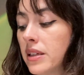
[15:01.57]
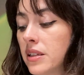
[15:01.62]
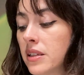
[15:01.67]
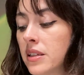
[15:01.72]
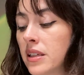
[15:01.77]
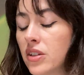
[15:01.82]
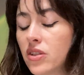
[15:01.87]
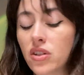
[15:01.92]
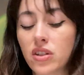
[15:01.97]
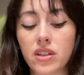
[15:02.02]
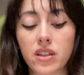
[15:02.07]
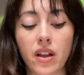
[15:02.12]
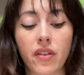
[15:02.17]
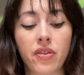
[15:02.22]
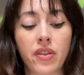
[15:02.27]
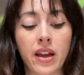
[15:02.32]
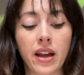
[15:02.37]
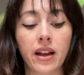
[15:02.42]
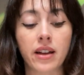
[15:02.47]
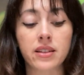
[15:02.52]
decisions
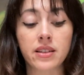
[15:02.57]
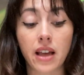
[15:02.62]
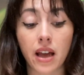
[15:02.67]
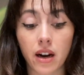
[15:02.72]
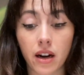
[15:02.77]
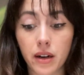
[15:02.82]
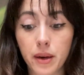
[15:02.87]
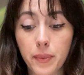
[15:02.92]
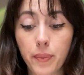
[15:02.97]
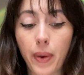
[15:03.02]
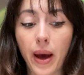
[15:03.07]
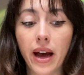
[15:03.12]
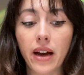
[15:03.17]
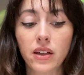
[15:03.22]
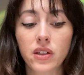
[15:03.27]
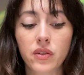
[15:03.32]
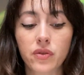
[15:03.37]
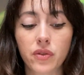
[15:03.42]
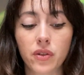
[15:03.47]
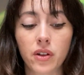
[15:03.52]
on things that are
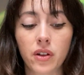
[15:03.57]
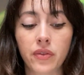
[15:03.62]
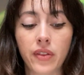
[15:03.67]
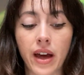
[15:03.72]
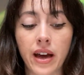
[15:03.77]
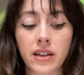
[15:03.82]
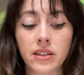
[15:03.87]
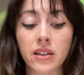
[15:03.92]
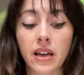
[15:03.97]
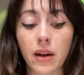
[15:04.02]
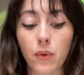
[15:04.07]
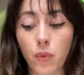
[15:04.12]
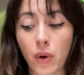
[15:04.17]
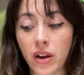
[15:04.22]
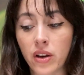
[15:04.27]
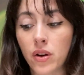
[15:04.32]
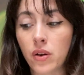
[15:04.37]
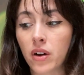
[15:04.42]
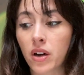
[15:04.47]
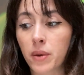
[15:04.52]
impactful, that
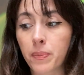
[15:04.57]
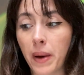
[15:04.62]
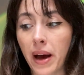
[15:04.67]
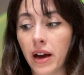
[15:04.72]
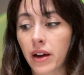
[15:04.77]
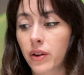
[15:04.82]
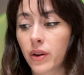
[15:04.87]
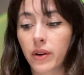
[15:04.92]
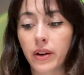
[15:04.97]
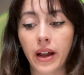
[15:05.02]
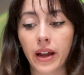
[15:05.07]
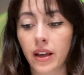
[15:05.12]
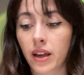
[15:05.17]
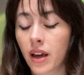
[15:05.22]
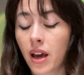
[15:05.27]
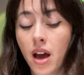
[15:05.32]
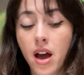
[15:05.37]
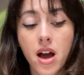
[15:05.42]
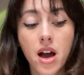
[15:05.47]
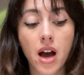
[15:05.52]
when you look back, you're like,
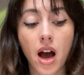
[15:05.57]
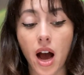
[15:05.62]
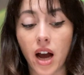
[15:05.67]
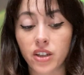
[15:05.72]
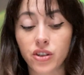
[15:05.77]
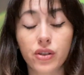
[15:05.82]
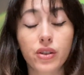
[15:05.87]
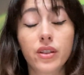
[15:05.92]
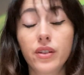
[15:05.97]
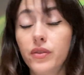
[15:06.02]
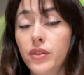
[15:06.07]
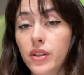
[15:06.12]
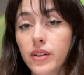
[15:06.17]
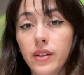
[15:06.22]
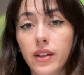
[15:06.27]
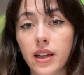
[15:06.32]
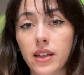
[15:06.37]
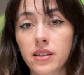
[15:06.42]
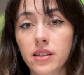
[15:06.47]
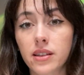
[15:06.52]
I shouldn't have done
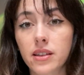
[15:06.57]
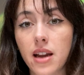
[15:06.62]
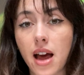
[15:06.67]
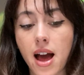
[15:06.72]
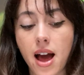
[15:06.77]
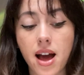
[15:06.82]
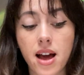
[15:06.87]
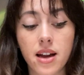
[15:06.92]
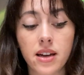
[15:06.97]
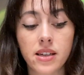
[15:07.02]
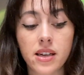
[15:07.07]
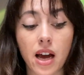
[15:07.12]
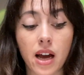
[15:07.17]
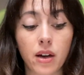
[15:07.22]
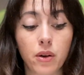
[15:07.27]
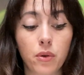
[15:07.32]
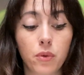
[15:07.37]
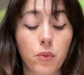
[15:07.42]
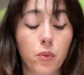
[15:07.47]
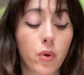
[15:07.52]
that. And
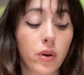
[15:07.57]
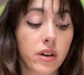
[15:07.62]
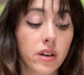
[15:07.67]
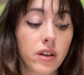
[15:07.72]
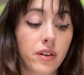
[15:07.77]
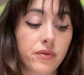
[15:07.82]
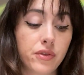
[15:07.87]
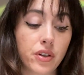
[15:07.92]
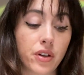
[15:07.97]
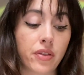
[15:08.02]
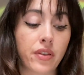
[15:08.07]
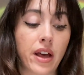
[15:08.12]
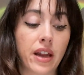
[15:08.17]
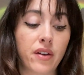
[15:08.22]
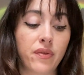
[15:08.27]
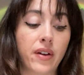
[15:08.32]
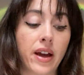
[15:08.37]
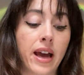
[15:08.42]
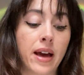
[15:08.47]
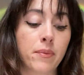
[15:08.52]
I wouldn't have done that
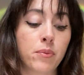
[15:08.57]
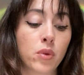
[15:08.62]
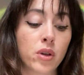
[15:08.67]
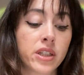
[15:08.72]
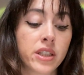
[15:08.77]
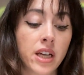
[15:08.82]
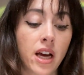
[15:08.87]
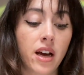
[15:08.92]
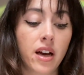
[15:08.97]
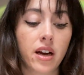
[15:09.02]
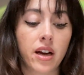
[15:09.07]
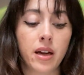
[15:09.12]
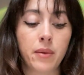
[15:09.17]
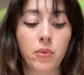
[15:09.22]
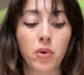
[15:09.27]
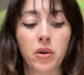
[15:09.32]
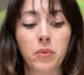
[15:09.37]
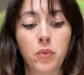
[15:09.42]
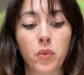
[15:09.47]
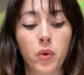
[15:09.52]
if I had more time
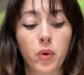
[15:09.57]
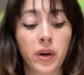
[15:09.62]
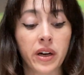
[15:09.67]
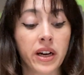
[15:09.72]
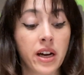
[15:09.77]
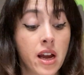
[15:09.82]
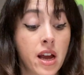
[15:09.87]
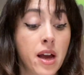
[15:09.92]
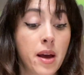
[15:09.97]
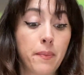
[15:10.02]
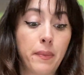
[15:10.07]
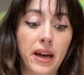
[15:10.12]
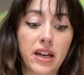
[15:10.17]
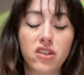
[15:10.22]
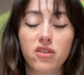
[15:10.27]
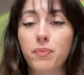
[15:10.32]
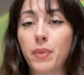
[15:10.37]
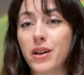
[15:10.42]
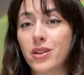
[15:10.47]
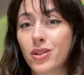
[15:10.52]
or more Page
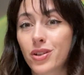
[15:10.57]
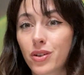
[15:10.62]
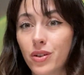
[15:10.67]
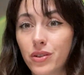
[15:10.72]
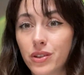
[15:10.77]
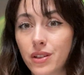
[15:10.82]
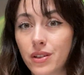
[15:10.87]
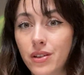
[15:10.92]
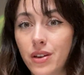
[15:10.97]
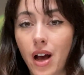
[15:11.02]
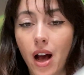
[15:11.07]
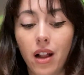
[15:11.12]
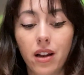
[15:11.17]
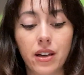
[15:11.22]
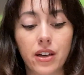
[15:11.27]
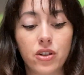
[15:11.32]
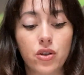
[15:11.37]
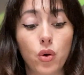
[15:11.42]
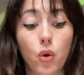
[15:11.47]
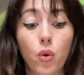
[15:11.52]
of Pentacles
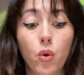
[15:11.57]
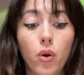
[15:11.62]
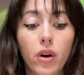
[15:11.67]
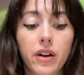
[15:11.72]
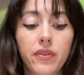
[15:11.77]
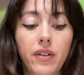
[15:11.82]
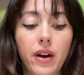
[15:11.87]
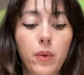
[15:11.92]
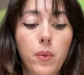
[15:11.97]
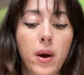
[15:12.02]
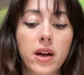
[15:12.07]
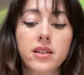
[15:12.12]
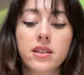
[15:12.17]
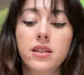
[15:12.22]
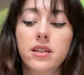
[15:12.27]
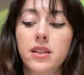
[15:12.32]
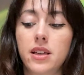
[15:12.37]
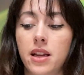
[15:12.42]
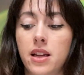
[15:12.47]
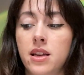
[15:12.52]
knowledge, or if I
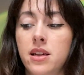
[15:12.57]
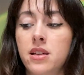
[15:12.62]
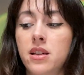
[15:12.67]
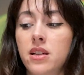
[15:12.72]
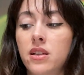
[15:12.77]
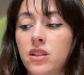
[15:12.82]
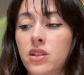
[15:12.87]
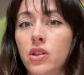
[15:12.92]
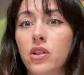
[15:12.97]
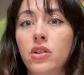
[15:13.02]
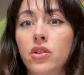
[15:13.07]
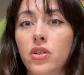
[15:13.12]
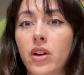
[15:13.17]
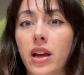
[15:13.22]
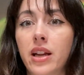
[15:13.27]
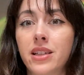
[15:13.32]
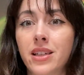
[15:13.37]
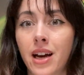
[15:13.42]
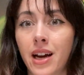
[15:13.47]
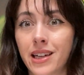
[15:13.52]
wasn't in such
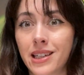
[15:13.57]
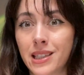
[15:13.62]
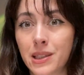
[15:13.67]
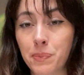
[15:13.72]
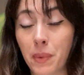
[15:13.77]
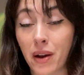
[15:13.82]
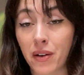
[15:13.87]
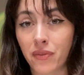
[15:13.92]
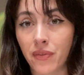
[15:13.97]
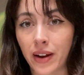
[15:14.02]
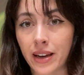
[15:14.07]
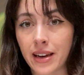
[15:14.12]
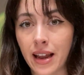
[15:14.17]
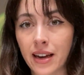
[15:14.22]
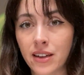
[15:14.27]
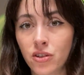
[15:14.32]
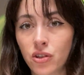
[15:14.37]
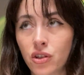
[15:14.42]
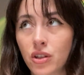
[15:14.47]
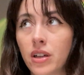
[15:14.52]
a tight spot
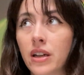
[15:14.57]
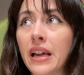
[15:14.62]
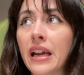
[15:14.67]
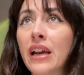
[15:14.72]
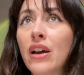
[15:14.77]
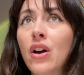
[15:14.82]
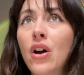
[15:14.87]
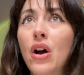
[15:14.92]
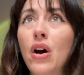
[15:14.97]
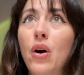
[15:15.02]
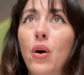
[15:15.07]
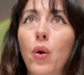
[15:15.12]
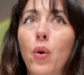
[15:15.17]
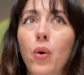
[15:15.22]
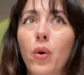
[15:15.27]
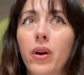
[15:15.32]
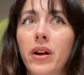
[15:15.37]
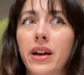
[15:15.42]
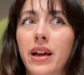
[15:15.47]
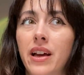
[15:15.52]
financially,
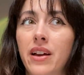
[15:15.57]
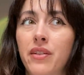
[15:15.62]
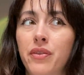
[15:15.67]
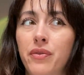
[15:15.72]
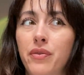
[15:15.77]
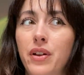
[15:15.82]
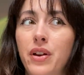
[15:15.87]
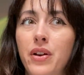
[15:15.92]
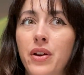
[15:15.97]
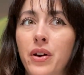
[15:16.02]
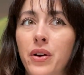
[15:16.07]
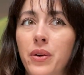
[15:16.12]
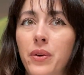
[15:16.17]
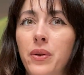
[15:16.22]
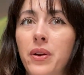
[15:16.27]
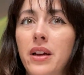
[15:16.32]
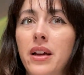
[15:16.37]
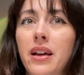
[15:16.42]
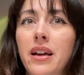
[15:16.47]
or if, you know,